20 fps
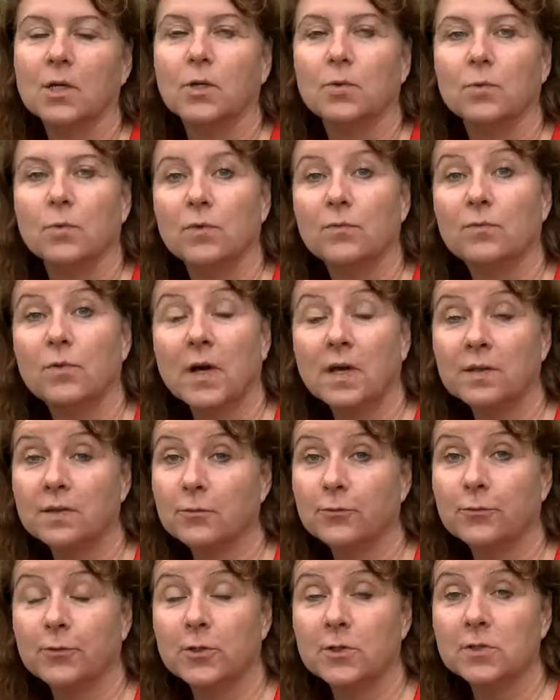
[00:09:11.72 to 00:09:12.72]
We find
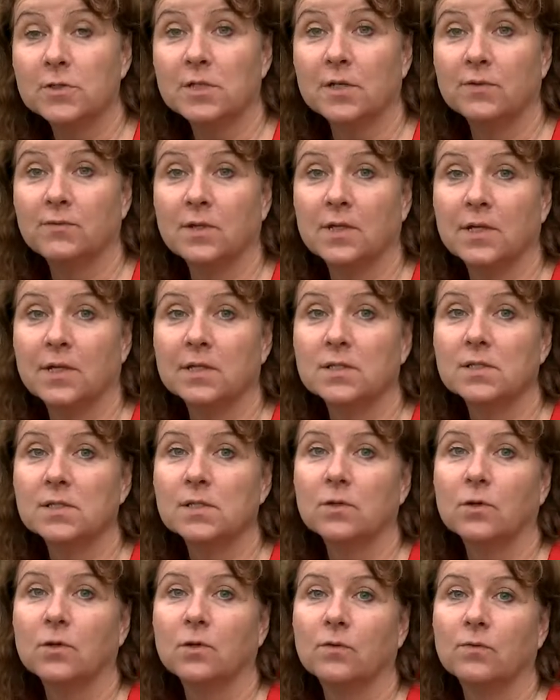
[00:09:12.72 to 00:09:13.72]
the first
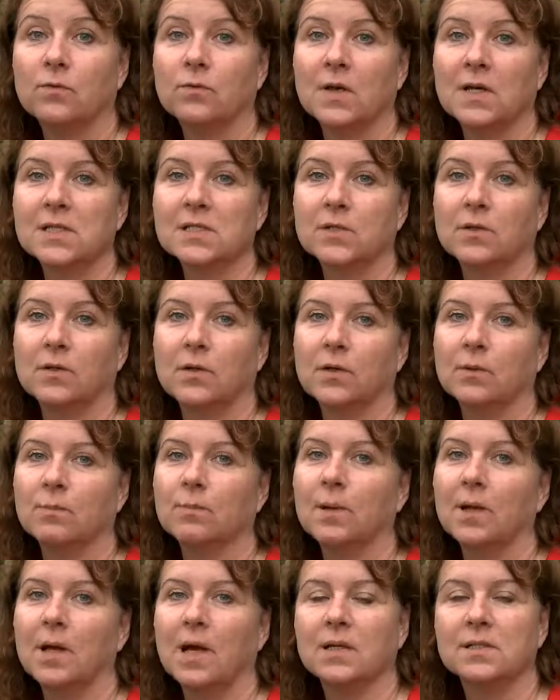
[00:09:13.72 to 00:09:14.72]
evidence of vascular
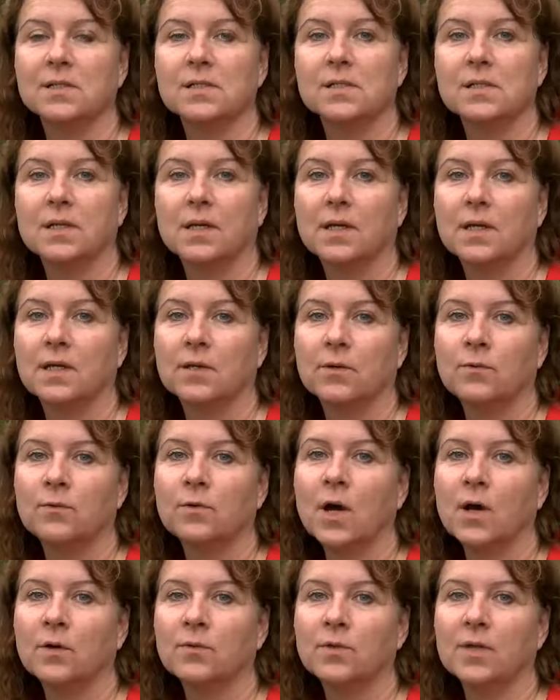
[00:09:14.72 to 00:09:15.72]
plants in
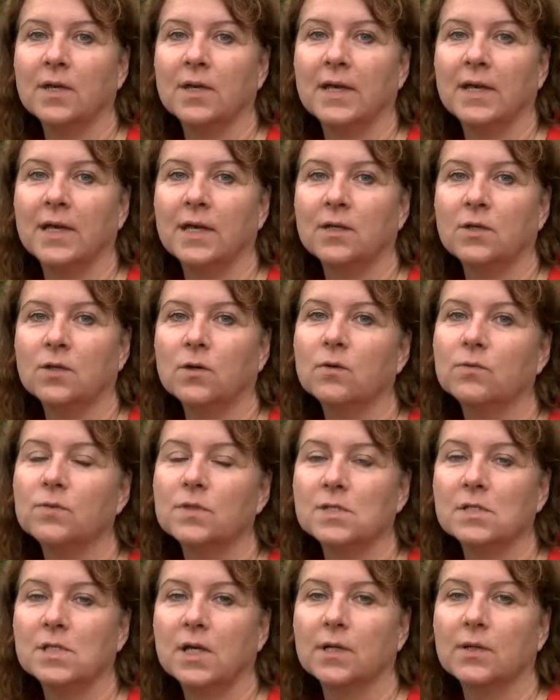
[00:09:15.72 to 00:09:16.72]
around the end of
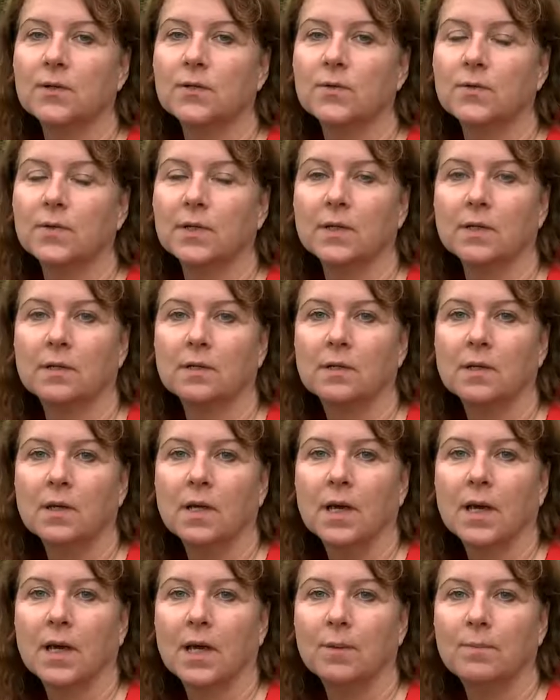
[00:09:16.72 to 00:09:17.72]
the Silurian,
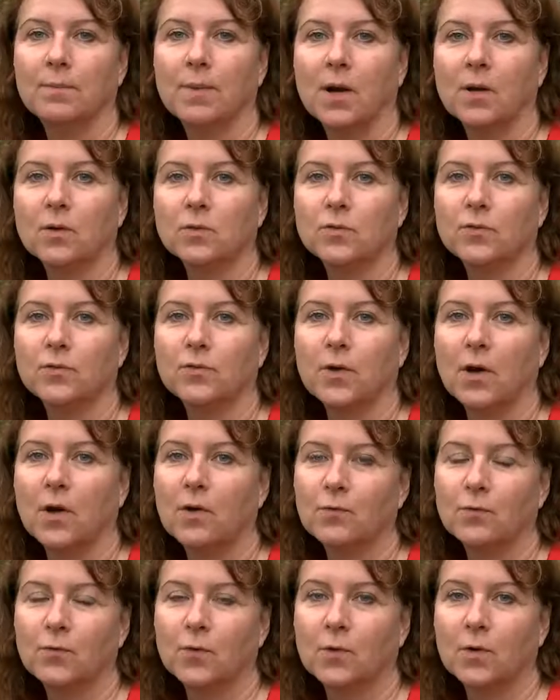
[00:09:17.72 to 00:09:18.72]
about
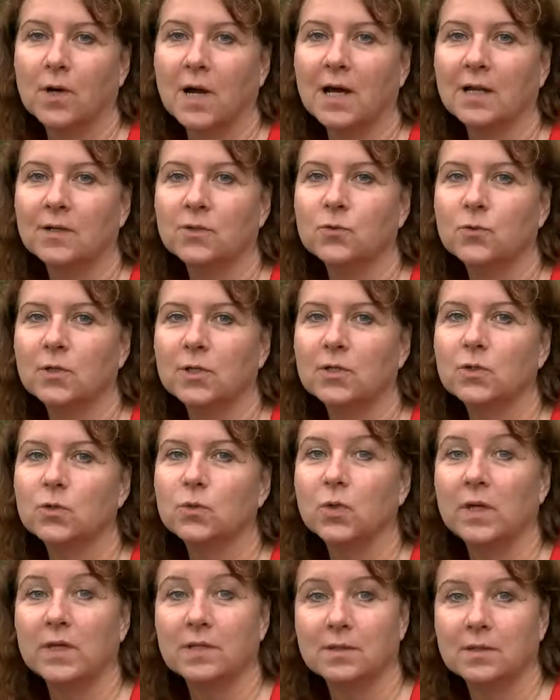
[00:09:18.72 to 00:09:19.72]

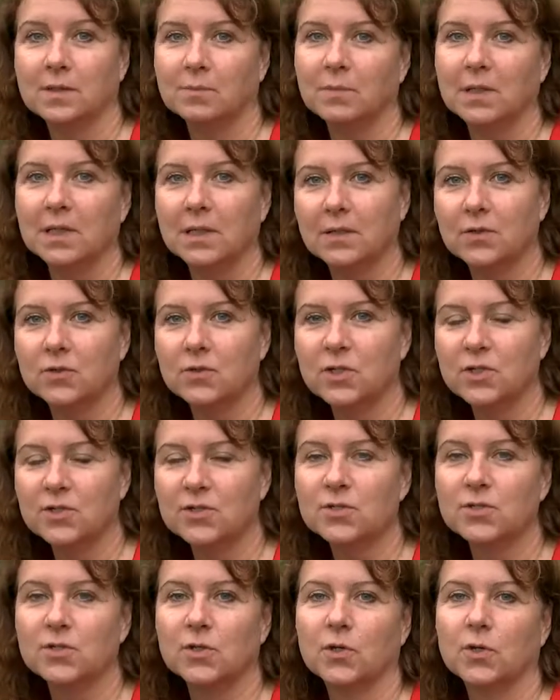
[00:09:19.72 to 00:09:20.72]
420 million
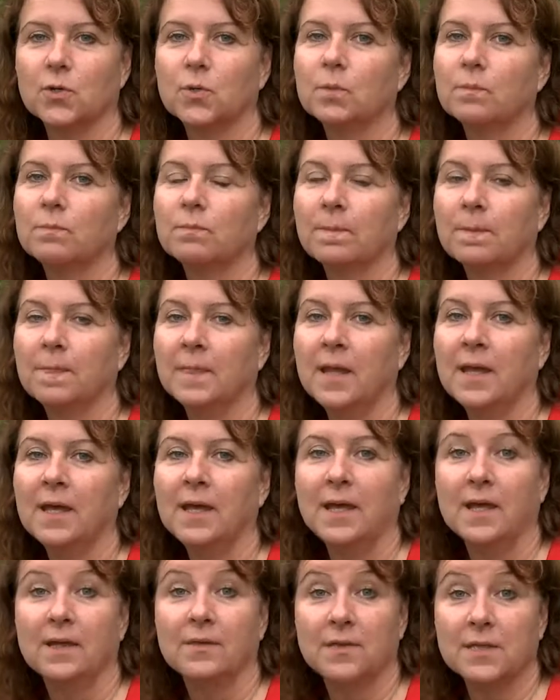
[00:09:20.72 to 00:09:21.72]
years ago.
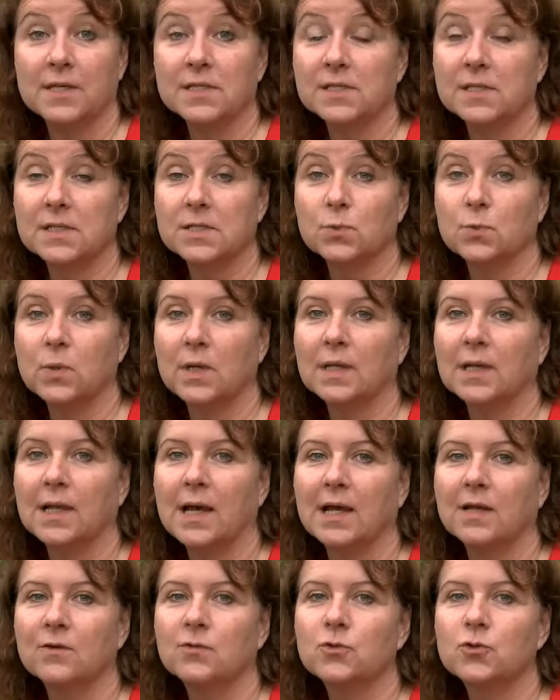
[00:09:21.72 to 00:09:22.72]
And this is when
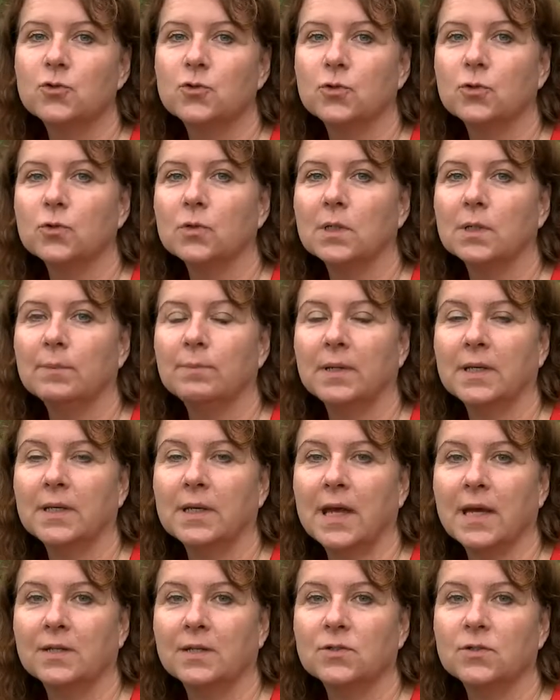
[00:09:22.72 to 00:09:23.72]
life truly
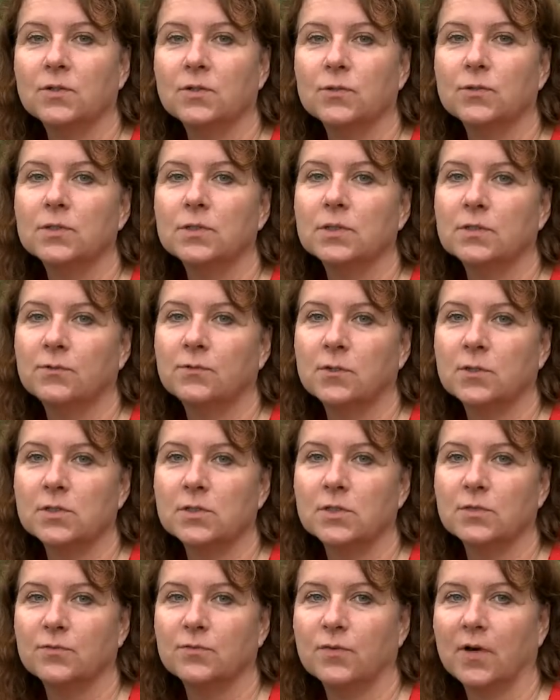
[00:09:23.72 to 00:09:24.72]
began to
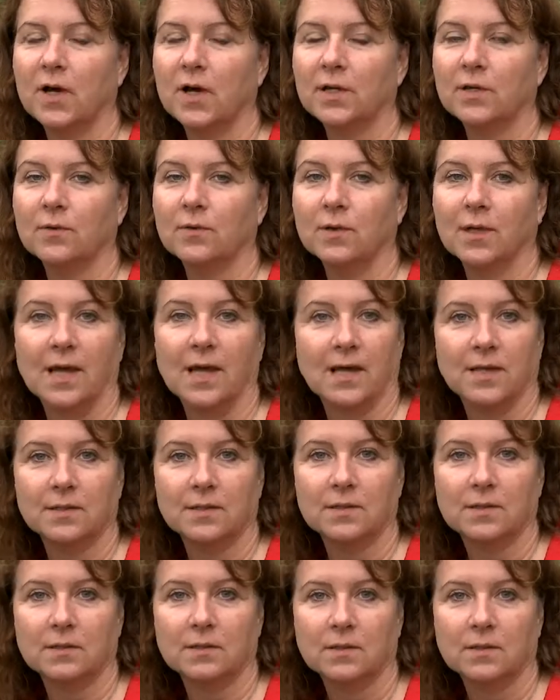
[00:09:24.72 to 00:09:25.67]
diversify on land.